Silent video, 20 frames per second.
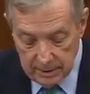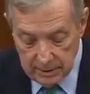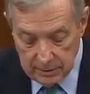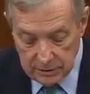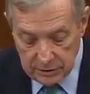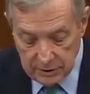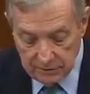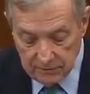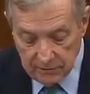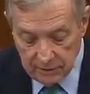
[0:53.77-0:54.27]

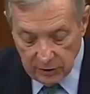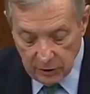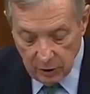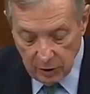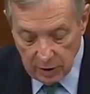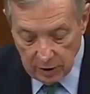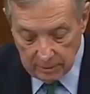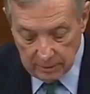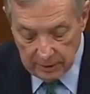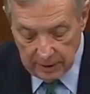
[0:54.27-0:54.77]
Jeffrey
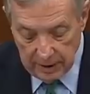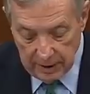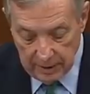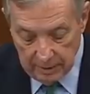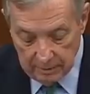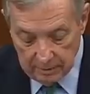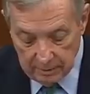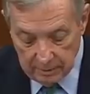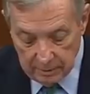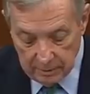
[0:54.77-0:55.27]
Clark
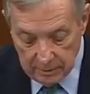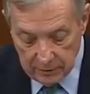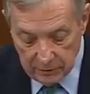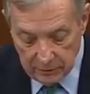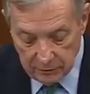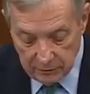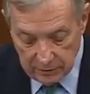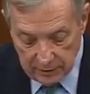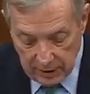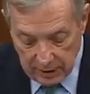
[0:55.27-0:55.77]
became
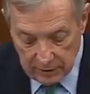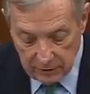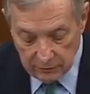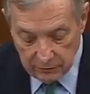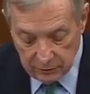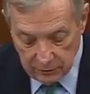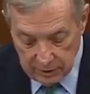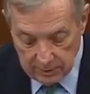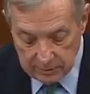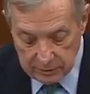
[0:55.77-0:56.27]
Donald
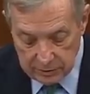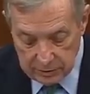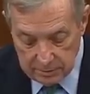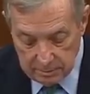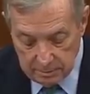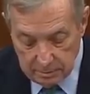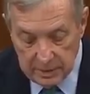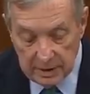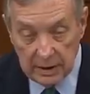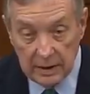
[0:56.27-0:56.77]
Trump's
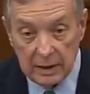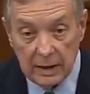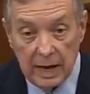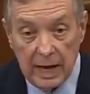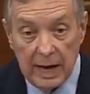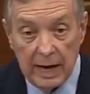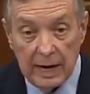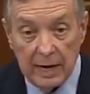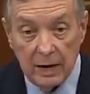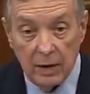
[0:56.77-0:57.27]
big
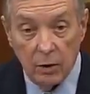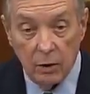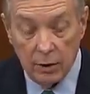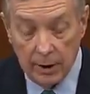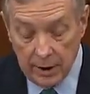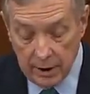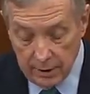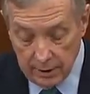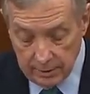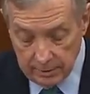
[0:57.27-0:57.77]
lie
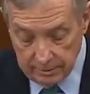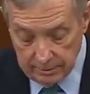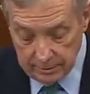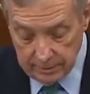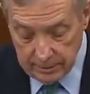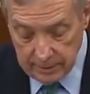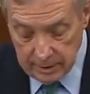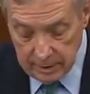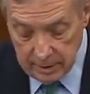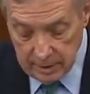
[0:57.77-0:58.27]
lawyer
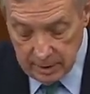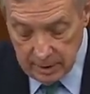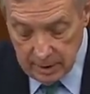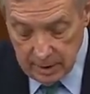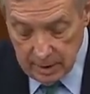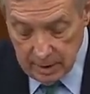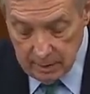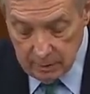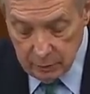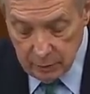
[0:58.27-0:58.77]

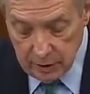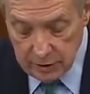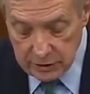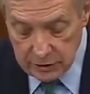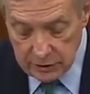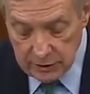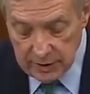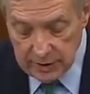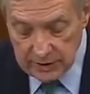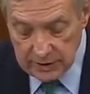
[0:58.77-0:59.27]

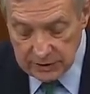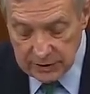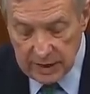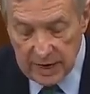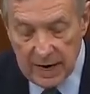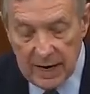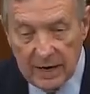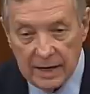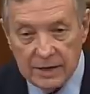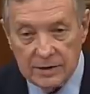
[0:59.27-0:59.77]
pressuring his
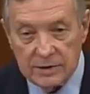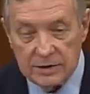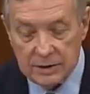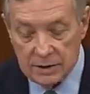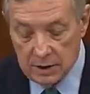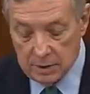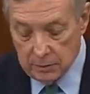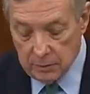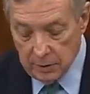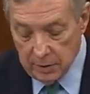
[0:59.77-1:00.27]
colleagues in
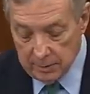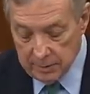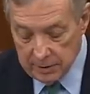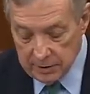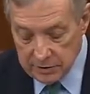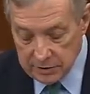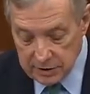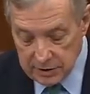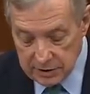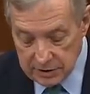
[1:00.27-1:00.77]
the Department
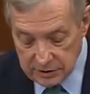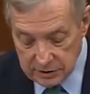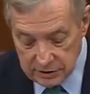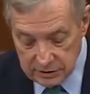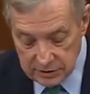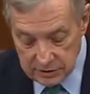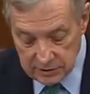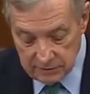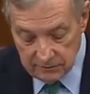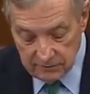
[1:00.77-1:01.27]
of
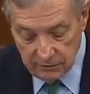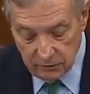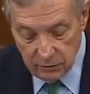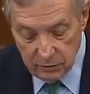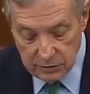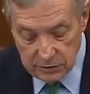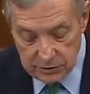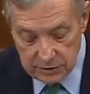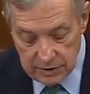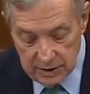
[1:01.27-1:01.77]
Justice to
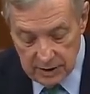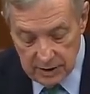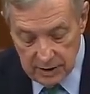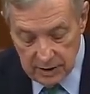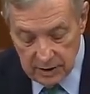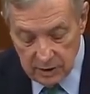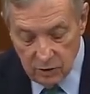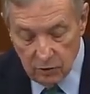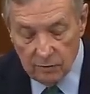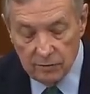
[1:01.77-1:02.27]
force
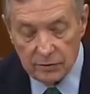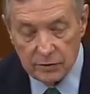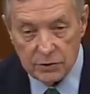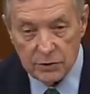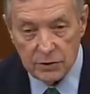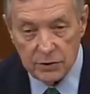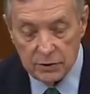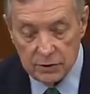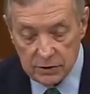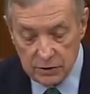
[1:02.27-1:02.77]
an
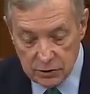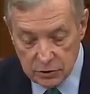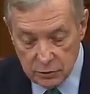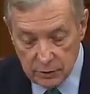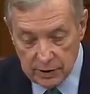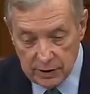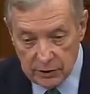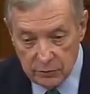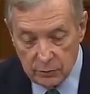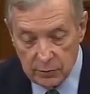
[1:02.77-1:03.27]
overturn of the
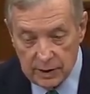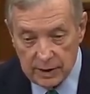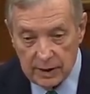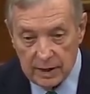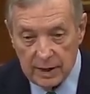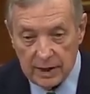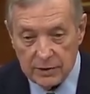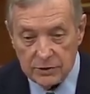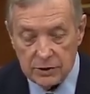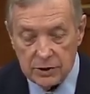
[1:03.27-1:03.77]
2020
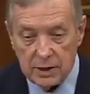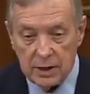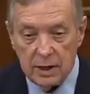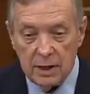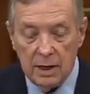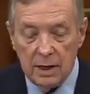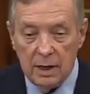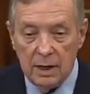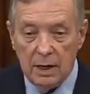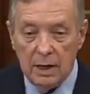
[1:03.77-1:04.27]
election.
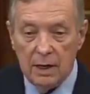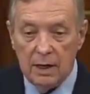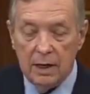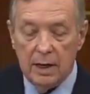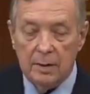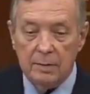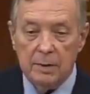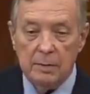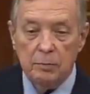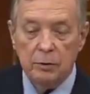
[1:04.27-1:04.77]

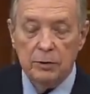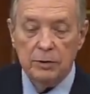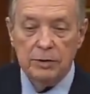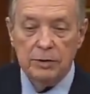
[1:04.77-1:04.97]
Let me put